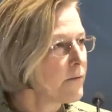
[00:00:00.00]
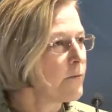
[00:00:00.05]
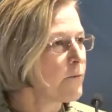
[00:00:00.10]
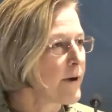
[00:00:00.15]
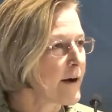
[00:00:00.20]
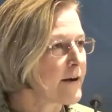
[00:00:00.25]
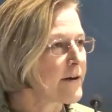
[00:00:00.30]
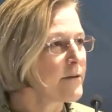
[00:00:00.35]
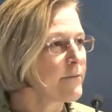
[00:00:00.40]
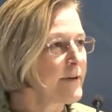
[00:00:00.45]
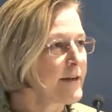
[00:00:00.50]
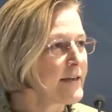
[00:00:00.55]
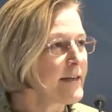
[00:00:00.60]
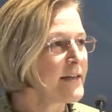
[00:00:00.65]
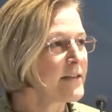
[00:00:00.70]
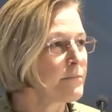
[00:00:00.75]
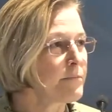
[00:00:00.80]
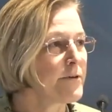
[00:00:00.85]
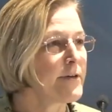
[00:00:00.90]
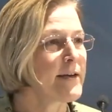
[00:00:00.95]
where do we
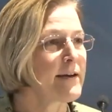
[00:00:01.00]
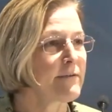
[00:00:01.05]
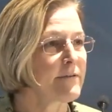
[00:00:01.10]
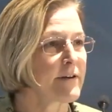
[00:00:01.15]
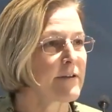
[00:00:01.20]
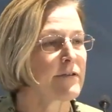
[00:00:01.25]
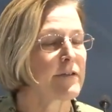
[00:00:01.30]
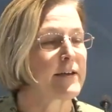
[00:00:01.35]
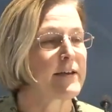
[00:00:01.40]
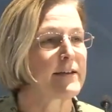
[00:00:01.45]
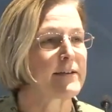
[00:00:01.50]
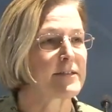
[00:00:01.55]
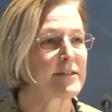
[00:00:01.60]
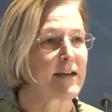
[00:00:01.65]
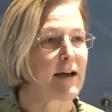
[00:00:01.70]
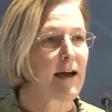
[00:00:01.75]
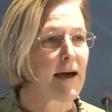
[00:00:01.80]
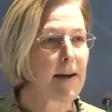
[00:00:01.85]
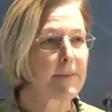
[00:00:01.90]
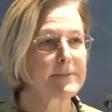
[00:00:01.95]
need to put everything
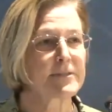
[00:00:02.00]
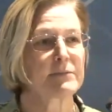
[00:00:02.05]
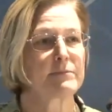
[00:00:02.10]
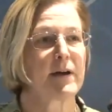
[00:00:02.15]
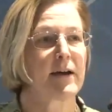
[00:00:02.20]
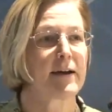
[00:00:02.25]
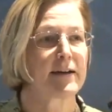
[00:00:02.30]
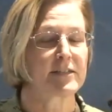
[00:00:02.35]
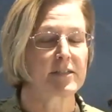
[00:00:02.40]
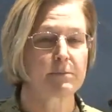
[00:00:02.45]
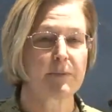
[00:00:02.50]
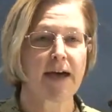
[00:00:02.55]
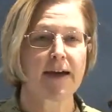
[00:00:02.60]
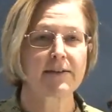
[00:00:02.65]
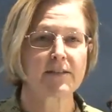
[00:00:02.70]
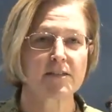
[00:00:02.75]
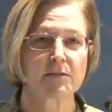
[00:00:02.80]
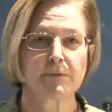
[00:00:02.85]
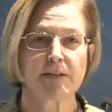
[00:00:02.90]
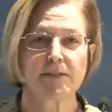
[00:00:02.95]
to optimize
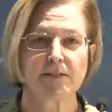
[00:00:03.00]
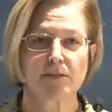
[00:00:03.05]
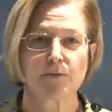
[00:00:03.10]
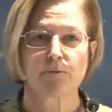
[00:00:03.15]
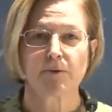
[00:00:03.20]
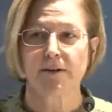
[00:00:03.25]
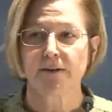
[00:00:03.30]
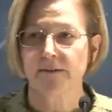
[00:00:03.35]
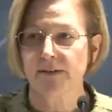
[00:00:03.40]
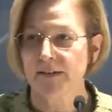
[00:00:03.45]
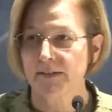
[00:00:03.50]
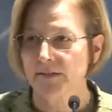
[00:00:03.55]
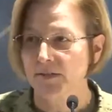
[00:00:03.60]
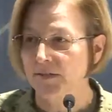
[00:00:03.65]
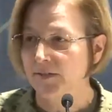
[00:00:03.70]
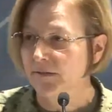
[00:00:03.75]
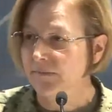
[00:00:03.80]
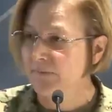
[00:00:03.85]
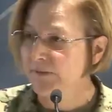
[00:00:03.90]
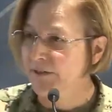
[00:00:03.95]
battle space
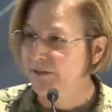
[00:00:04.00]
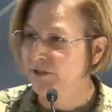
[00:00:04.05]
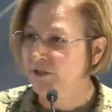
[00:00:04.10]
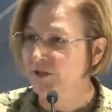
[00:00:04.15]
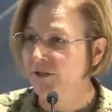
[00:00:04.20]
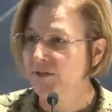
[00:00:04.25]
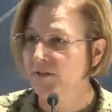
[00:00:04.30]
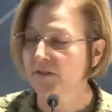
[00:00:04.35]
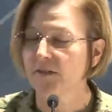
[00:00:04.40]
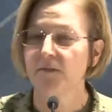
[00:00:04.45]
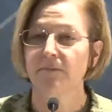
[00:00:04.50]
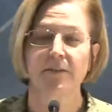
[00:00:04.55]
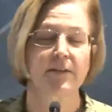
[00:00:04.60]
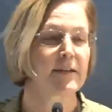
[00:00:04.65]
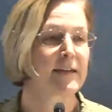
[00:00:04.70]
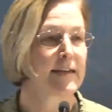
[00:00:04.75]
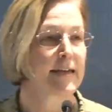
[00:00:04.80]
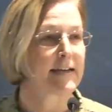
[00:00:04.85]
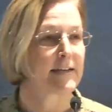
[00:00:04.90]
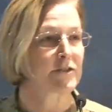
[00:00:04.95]
awareness, assured
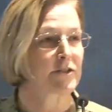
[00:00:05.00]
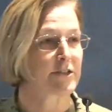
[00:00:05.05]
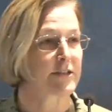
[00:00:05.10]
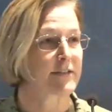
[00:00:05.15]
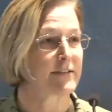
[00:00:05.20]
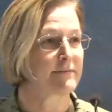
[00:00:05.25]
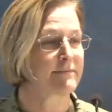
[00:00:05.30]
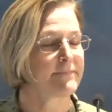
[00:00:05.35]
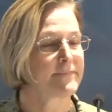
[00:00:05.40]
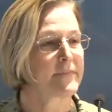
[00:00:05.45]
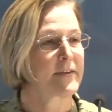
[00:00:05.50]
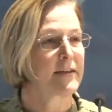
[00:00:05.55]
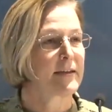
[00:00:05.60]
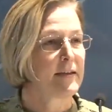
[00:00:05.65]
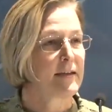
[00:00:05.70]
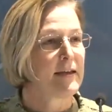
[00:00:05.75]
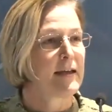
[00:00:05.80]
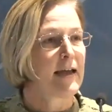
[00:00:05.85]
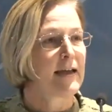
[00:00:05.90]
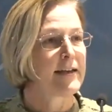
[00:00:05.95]
communication,
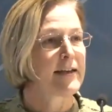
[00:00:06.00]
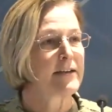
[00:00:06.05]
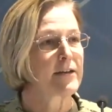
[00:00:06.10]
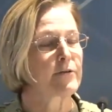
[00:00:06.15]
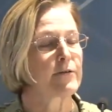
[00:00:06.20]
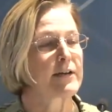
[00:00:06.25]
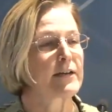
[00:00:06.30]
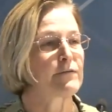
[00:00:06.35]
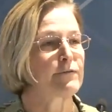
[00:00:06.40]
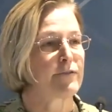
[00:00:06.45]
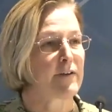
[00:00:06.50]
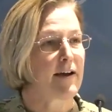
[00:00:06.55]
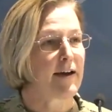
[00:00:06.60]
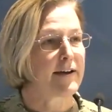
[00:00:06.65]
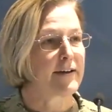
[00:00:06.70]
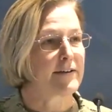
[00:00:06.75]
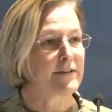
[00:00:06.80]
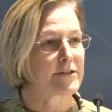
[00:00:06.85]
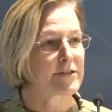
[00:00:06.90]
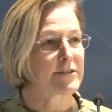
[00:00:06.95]
and integrated
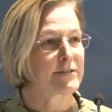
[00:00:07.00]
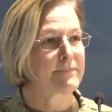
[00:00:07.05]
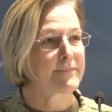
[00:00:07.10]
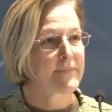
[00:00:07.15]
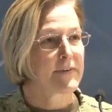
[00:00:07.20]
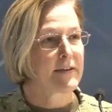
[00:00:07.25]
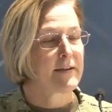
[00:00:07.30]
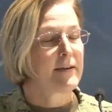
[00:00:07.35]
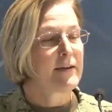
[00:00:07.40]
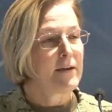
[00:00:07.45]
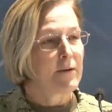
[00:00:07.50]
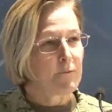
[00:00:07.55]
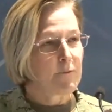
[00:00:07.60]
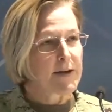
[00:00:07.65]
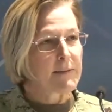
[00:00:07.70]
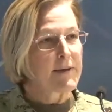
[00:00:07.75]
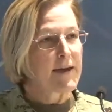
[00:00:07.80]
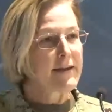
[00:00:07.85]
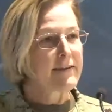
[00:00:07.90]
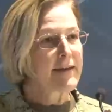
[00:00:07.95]
fires?
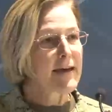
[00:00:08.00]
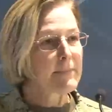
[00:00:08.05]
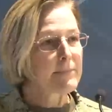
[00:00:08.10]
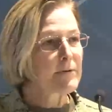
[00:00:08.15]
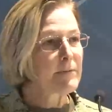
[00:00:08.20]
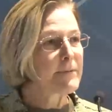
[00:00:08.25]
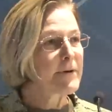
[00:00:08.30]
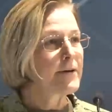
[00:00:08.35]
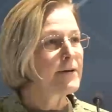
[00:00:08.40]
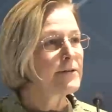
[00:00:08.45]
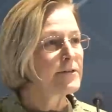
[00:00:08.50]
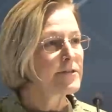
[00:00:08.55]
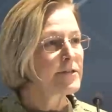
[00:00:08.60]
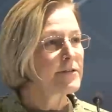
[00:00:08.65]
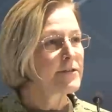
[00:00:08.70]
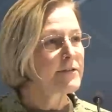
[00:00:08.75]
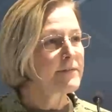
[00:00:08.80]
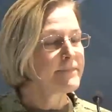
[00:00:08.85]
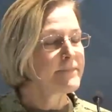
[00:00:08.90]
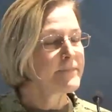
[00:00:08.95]
We make that proposal,